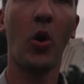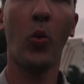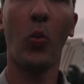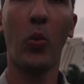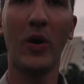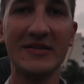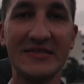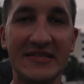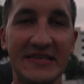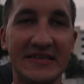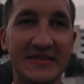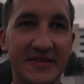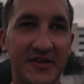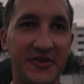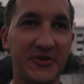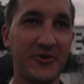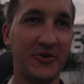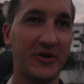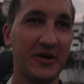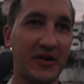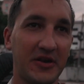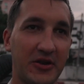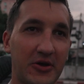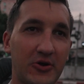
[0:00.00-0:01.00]
One thing that
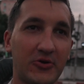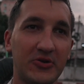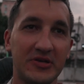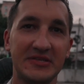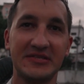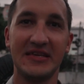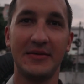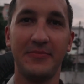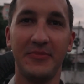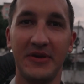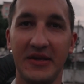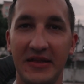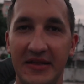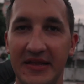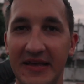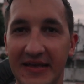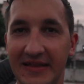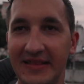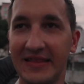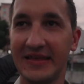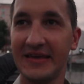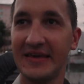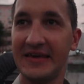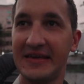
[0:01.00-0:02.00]
you can notice
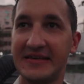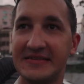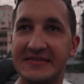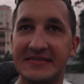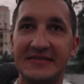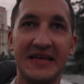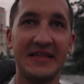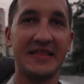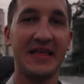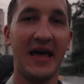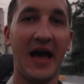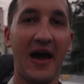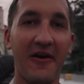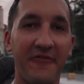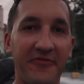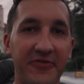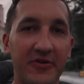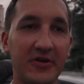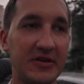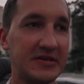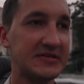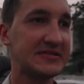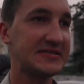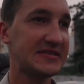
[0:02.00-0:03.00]
immediately is that
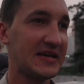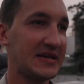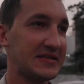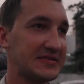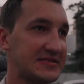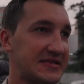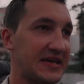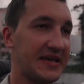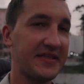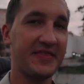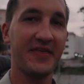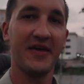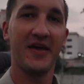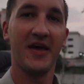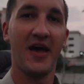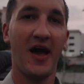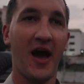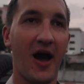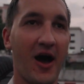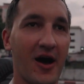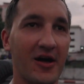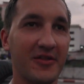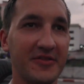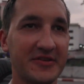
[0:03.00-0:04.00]
after the sunset,
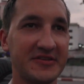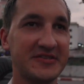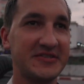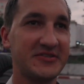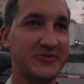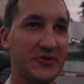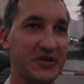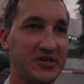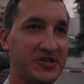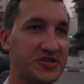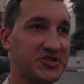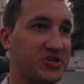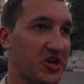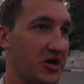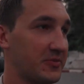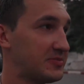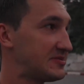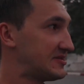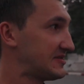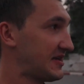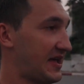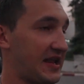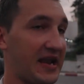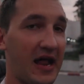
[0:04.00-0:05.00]
all the street
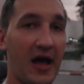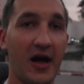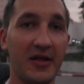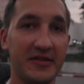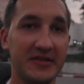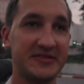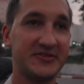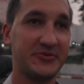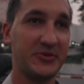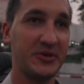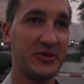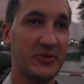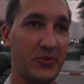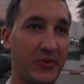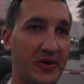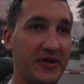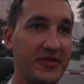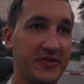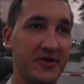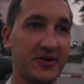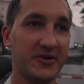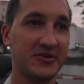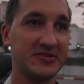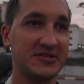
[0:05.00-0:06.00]
shops and all the street
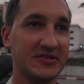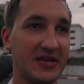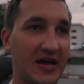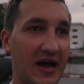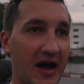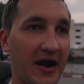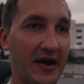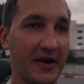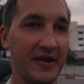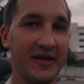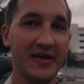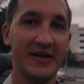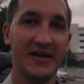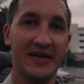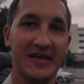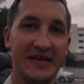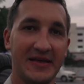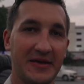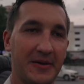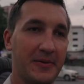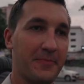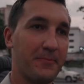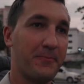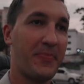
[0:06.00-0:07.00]
vendors are
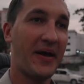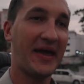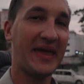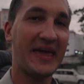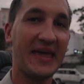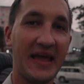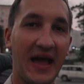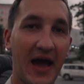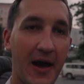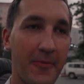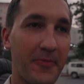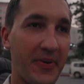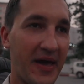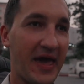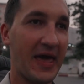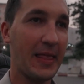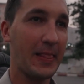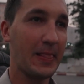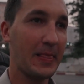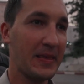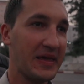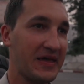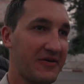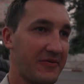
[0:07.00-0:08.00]
packing up
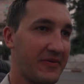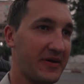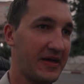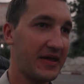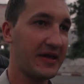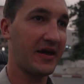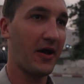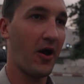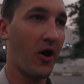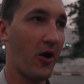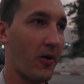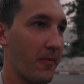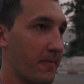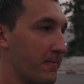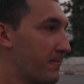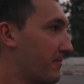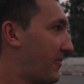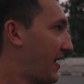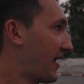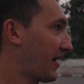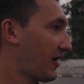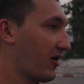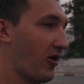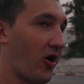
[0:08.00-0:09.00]
and leaving
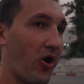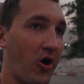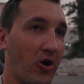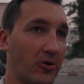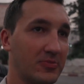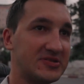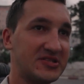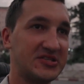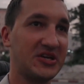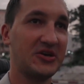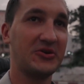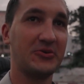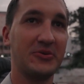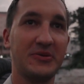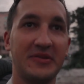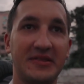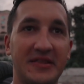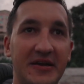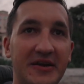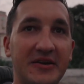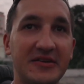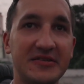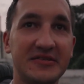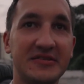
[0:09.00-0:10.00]
back home, so
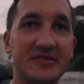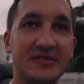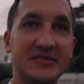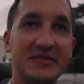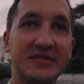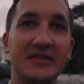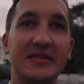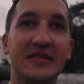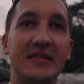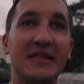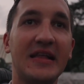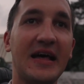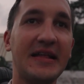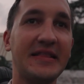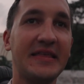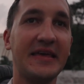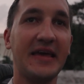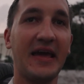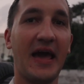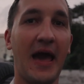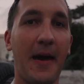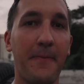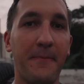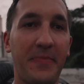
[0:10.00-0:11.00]
there is
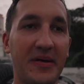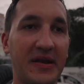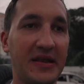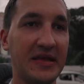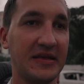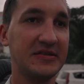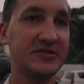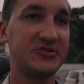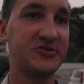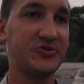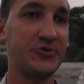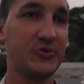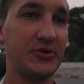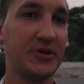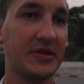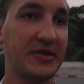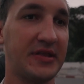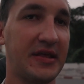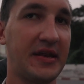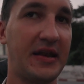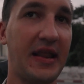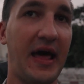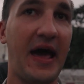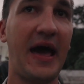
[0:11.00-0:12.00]
nothing happening during
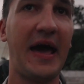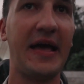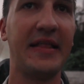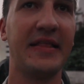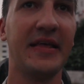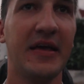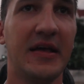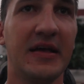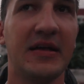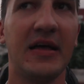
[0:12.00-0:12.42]
the night.